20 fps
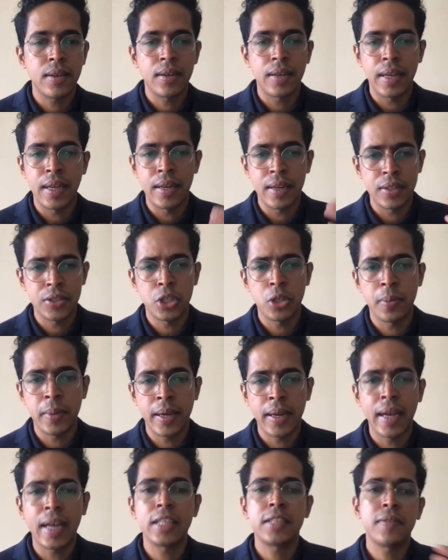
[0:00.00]
in
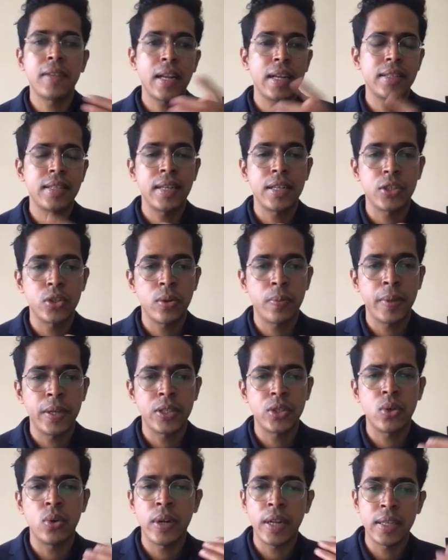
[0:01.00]
resume as well as in SOP
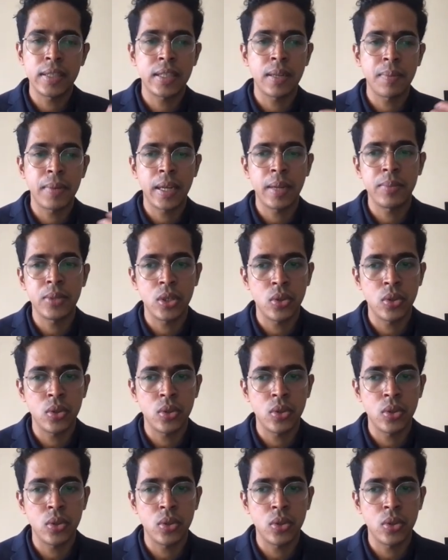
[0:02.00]
students sometimes